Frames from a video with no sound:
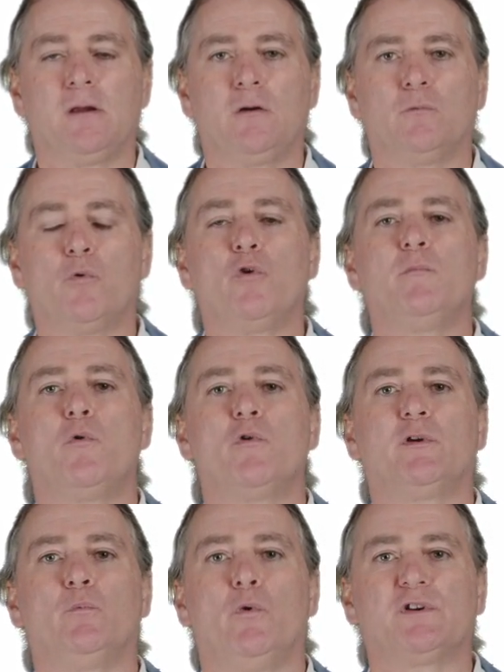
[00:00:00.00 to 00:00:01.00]
Roy
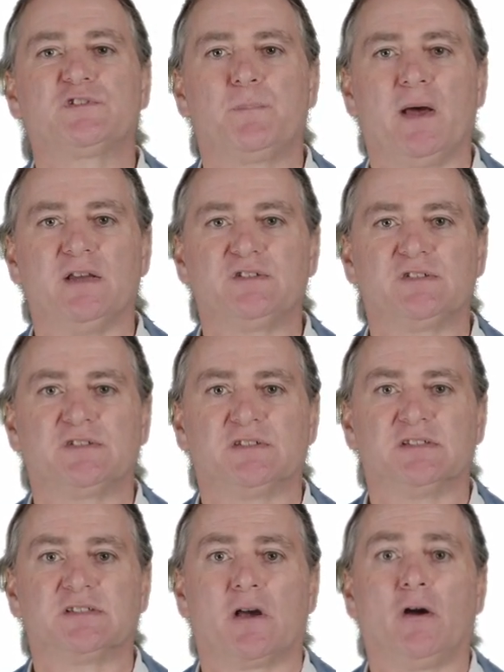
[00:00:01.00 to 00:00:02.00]
Morgan WorkSpace is
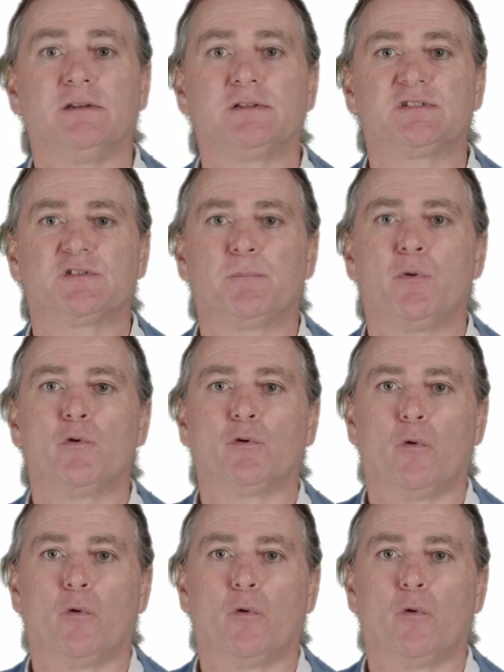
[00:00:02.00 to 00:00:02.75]
designed to support